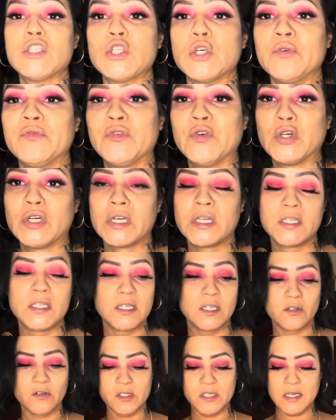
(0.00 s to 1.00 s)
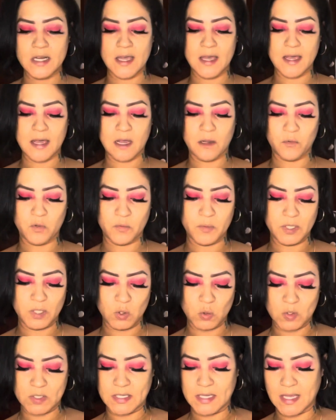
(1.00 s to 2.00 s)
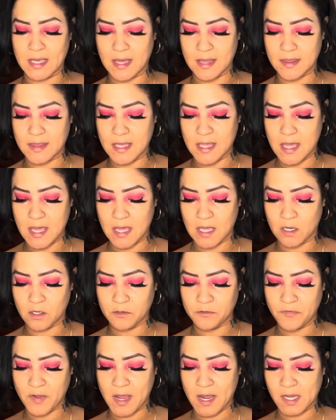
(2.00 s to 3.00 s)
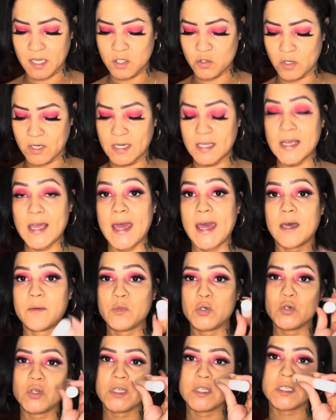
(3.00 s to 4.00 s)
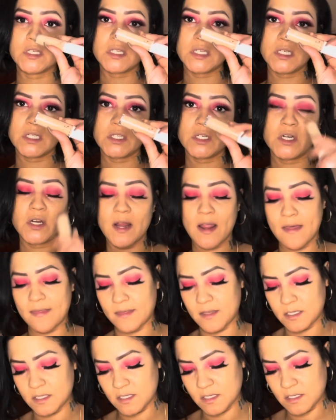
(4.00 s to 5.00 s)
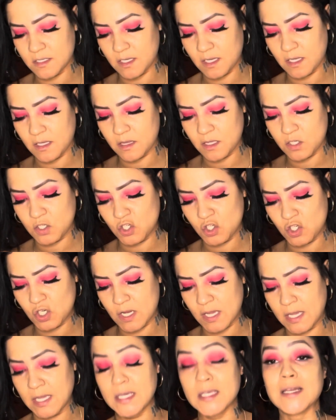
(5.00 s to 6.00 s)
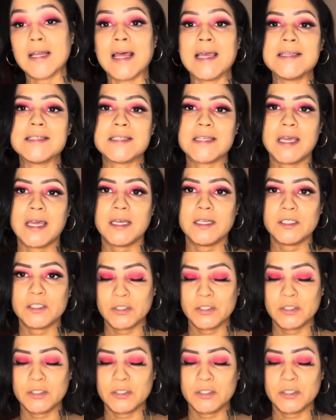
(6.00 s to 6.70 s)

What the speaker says: for concealer today, I will be using the e.l.f. Hydrating Camo Concealer, and this is in the shade Light Sand.